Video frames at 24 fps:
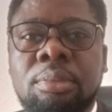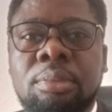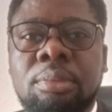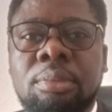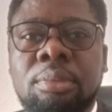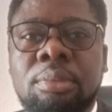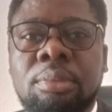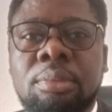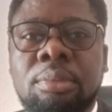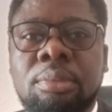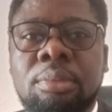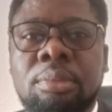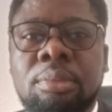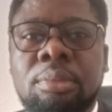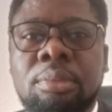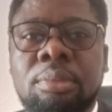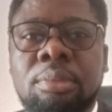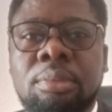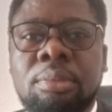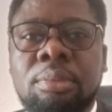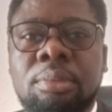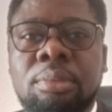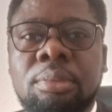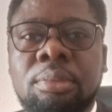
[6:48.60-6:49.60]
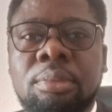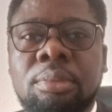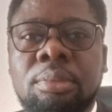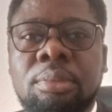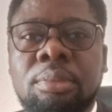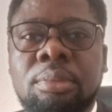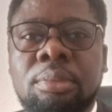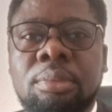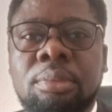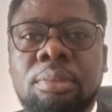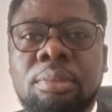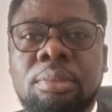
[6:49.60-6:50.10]

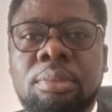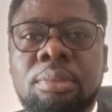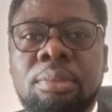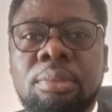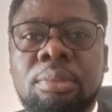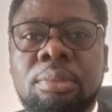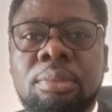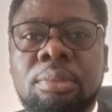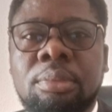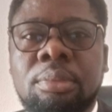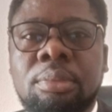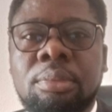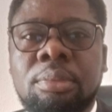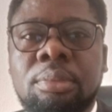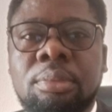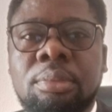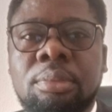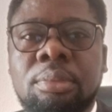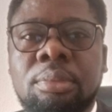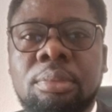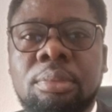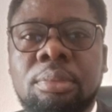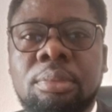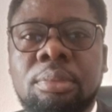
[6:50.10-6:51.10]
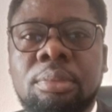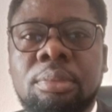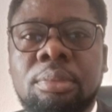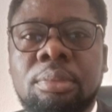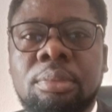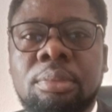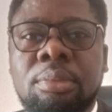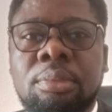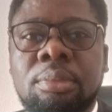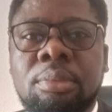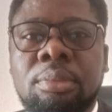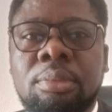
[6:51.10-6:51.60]

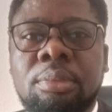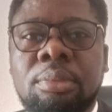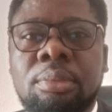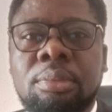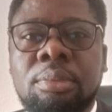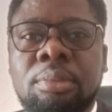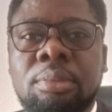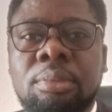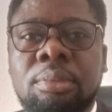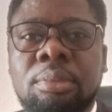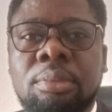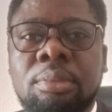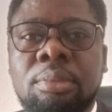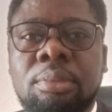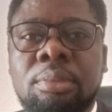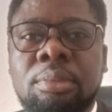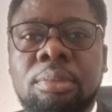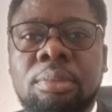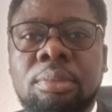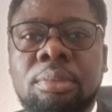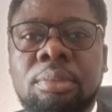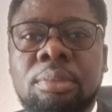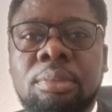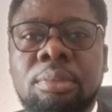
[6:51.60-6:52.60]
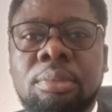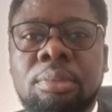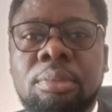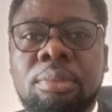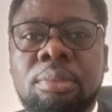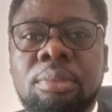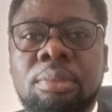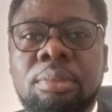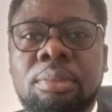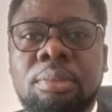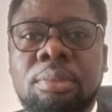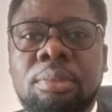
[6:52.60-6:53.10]

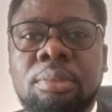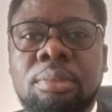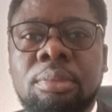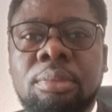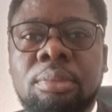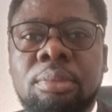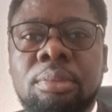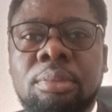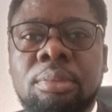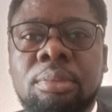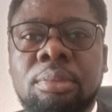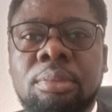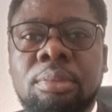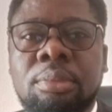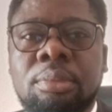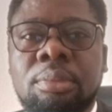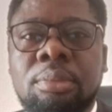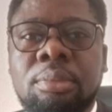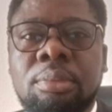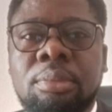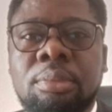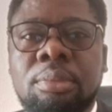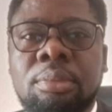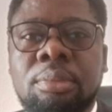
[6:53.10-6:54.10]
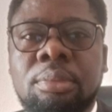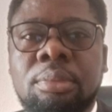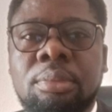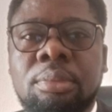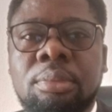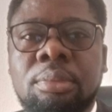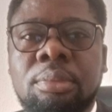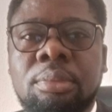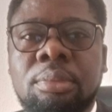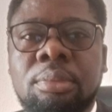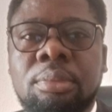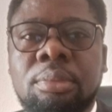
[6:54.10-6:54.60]

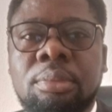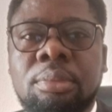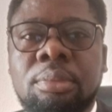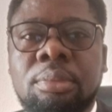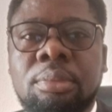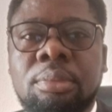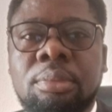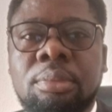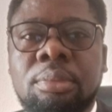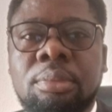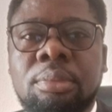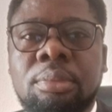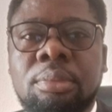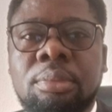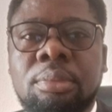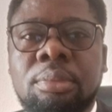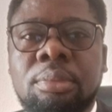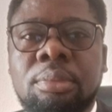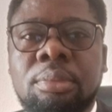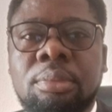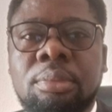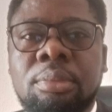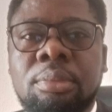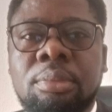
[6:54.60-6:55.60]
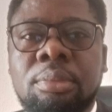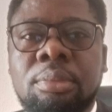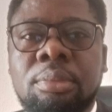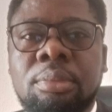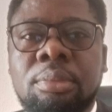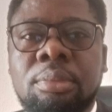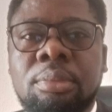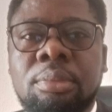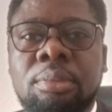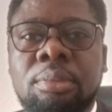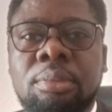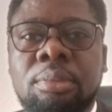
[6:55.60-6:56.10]

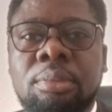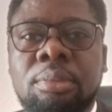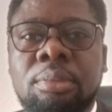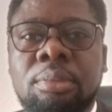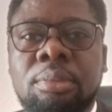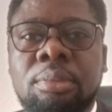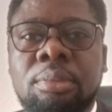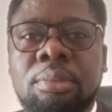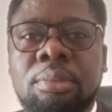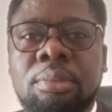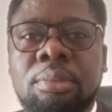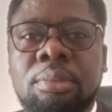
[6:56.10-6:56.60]
(not speaking)